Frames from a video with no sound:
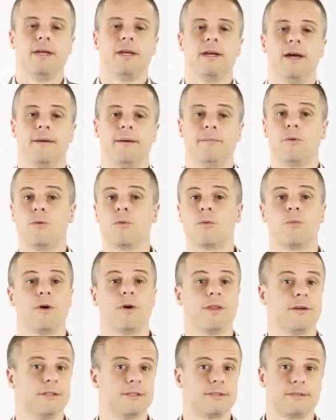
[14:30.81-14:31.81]
or
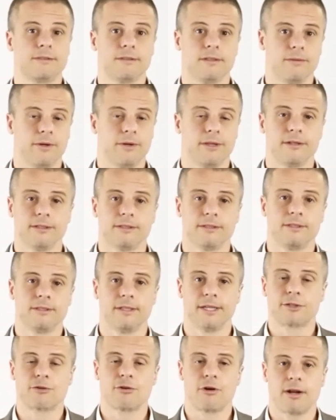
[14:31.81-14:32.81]
whether it's
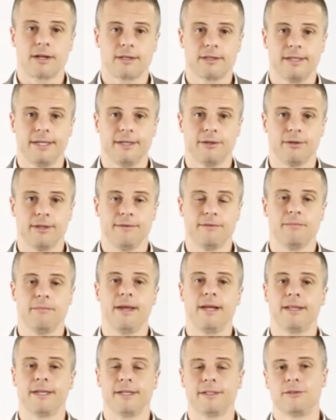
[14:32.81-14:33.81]
electronically or even
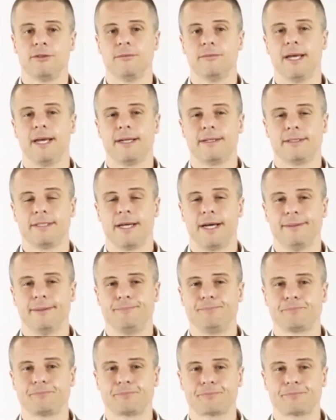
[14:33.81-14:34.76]
mailing it to them ahead of time,